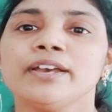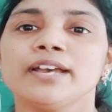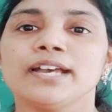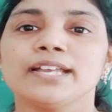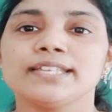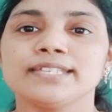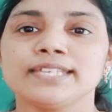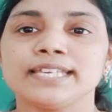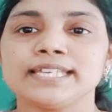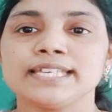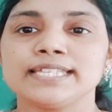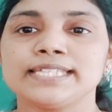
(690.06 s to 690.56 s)

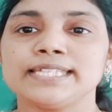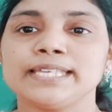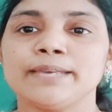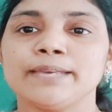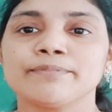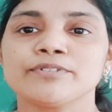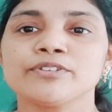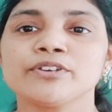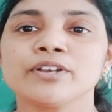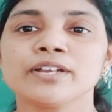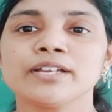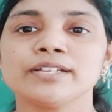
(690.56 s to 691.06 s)

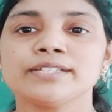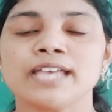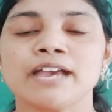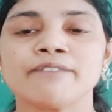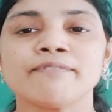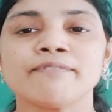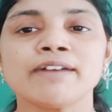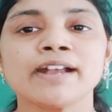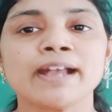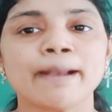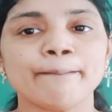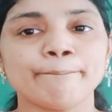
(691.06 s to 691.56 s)
JCM. So the
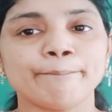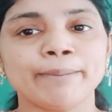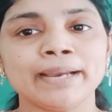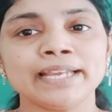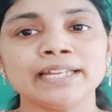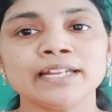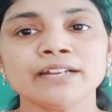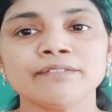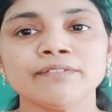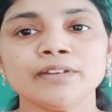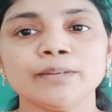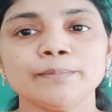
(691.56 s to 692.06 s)
Java
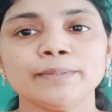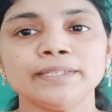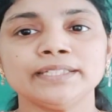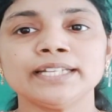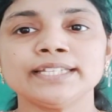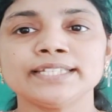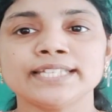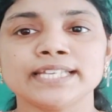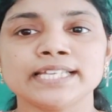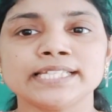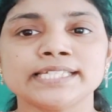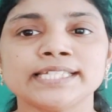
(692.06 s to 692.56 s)
compiler will be
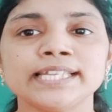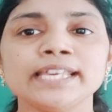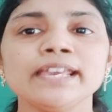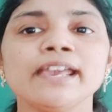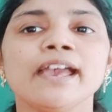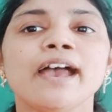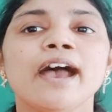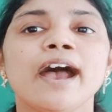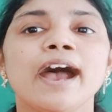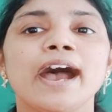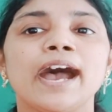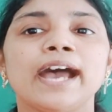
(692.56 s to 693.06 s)
the
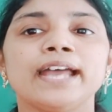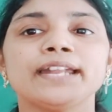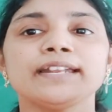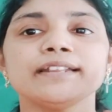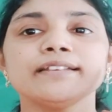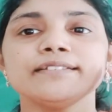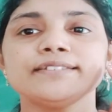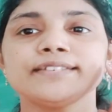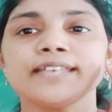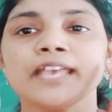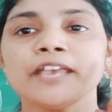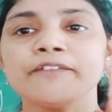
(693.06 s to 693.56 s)
JC, and
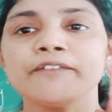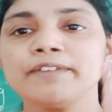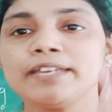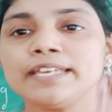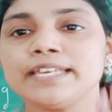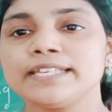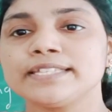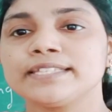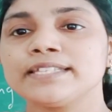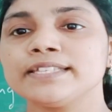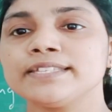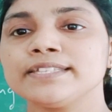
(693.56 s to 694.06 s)

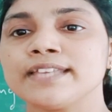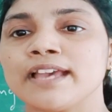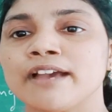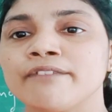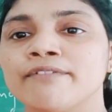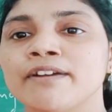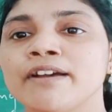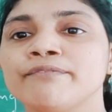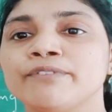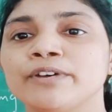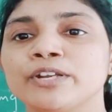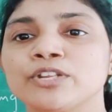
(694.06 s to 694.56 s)
JV is a
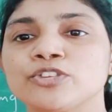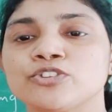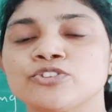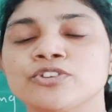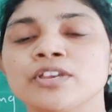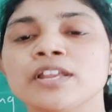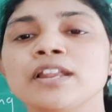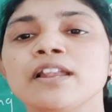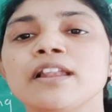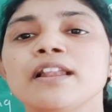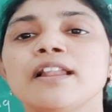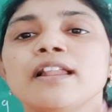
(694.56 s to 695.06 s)
Java
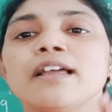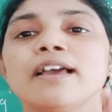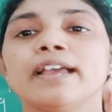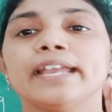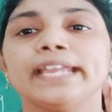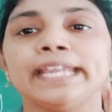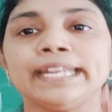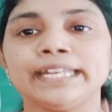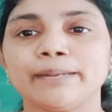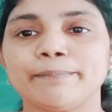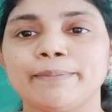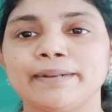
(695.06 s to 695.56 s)
virtual
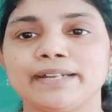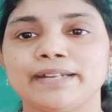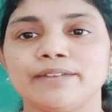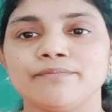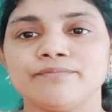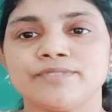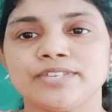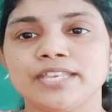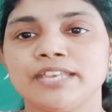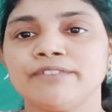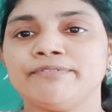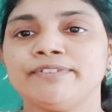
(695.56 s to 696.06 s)
interpreter,
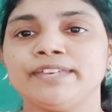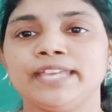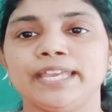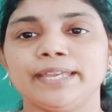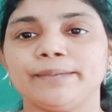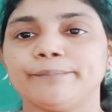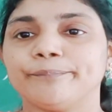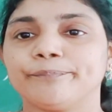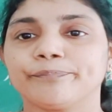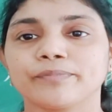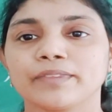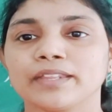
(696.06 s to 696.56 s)

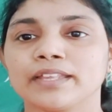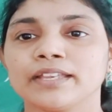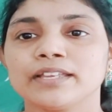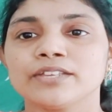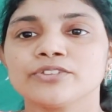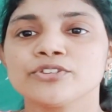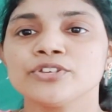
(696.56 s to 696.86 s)
JVM.